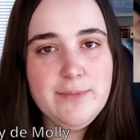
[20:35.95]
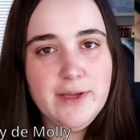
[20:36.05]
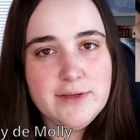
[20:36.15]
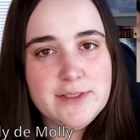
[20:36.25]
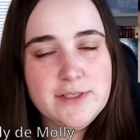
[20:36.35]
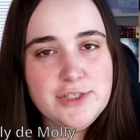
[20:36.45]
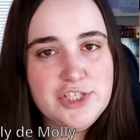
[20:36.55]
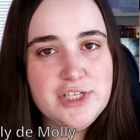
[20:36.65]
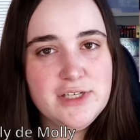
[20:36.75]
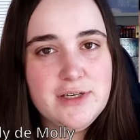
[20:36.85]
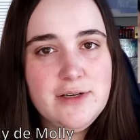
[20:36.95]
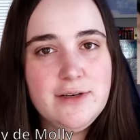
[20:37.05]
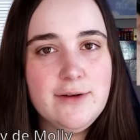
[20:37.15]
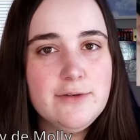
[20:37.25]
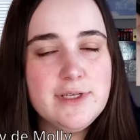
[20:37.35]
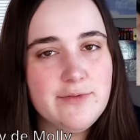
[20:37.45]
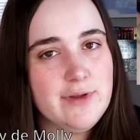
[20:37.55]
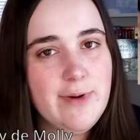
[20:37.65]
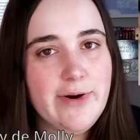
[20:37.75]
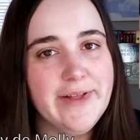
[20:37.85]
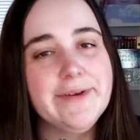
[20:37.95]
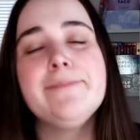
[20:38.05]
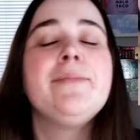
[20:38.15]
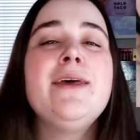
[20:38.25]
because she knows everything about color.